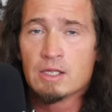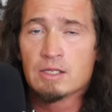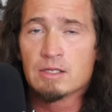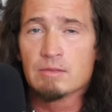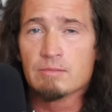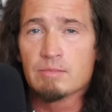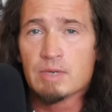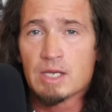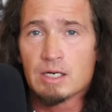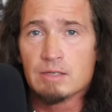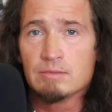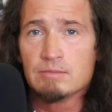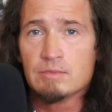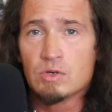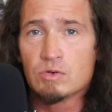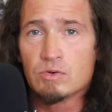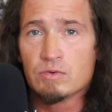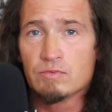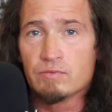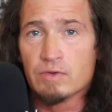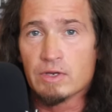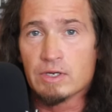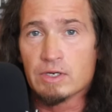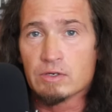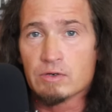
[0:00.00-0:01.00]
the Metal
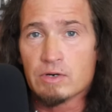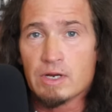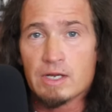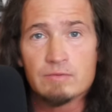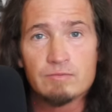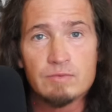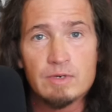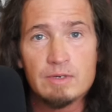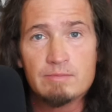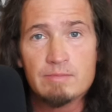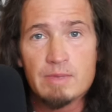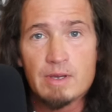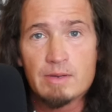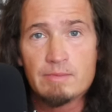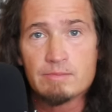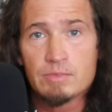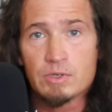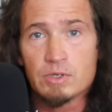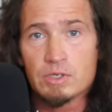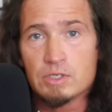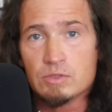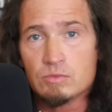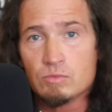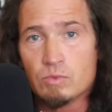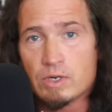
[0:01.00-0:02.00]
Motivator. And
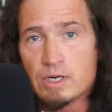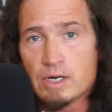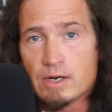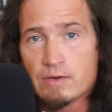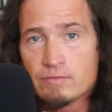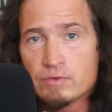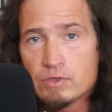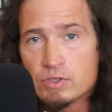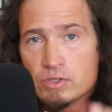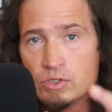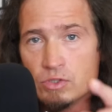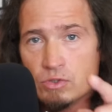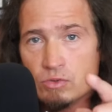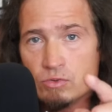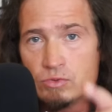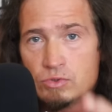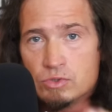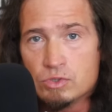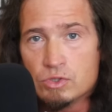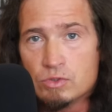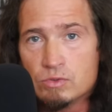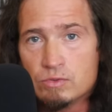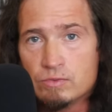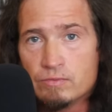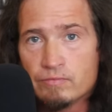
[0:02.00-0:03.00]
remember, in whatever you
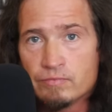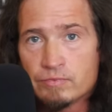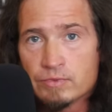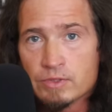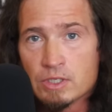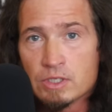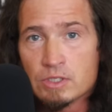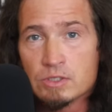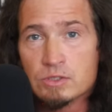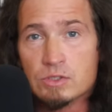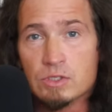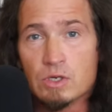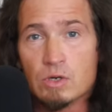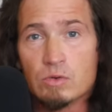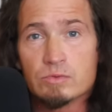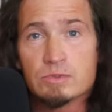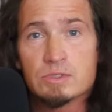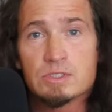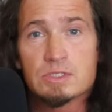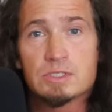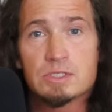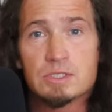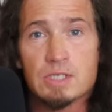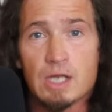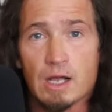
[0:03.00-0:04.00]
do, don't
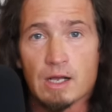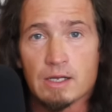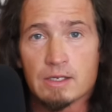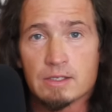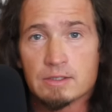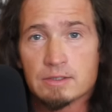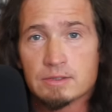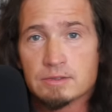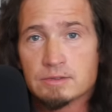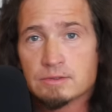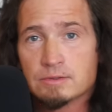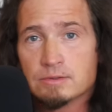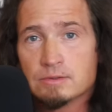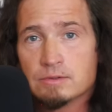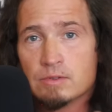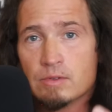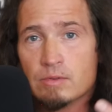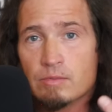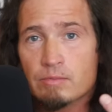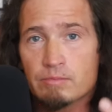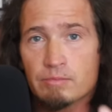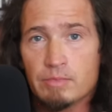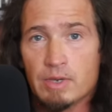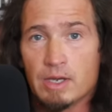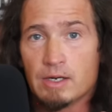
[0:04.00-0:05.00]
suck.
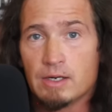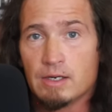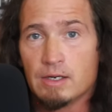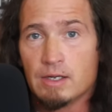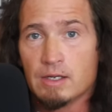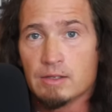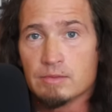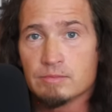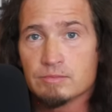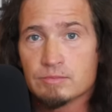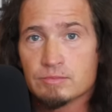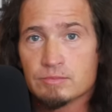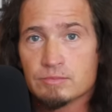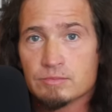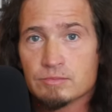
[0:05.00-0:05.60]
Metal up.